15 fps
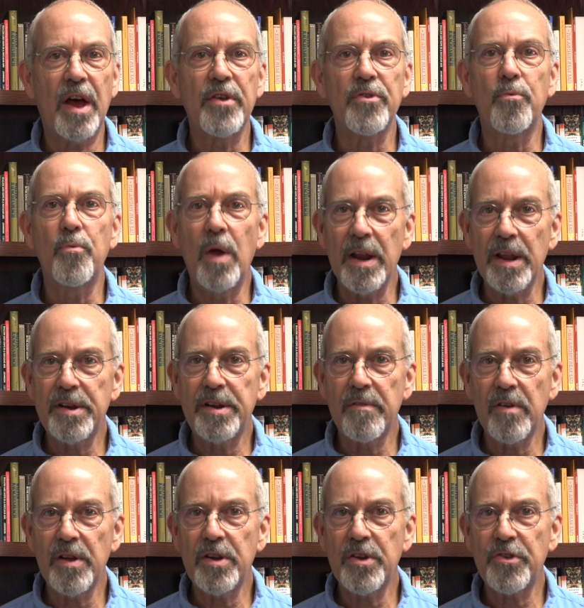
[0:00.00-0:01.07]
as
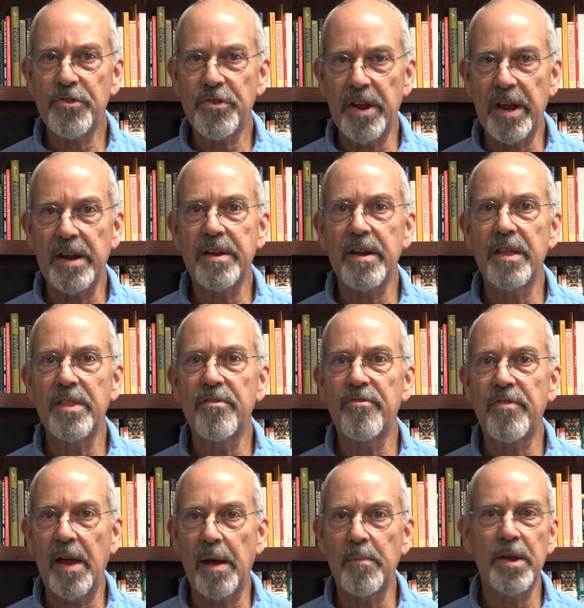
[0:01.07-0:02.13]
relatively distinct in the
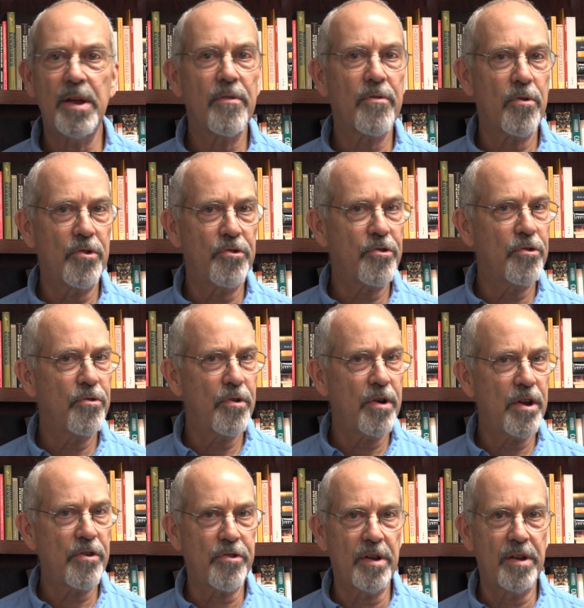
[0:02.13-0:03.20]
family of Christian
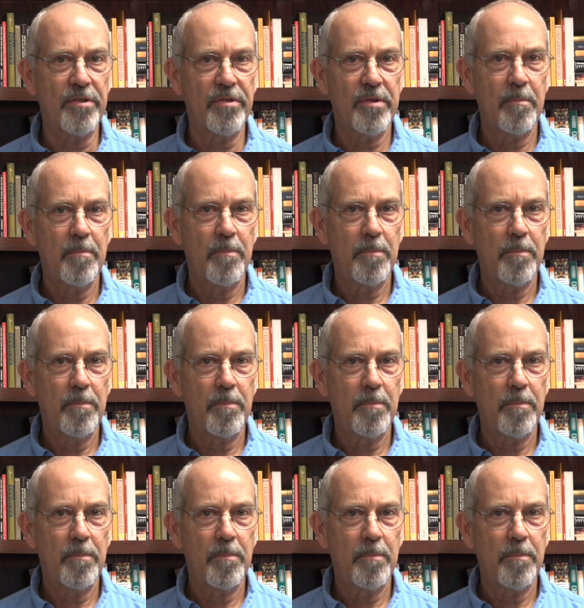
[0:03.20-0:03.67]
traditions.